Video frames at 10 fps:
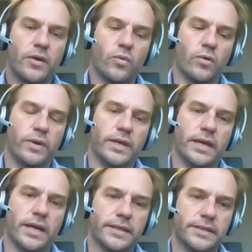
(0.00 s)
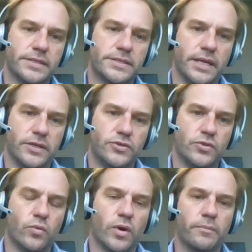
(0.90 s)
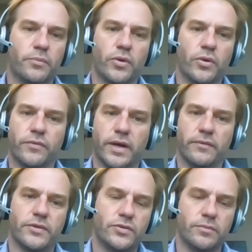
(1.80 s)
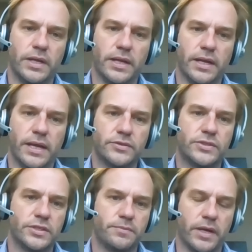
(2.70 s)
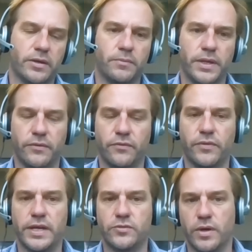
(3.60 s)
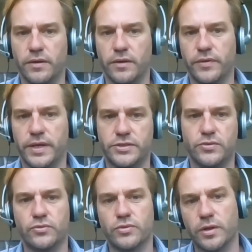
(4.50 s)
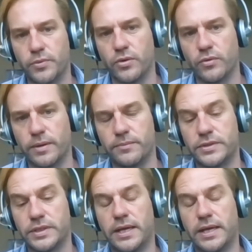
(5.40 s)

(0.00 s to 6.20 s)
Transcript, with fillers: where we can get this into one point five to two million ounces by completing phase one and phase two drill programs,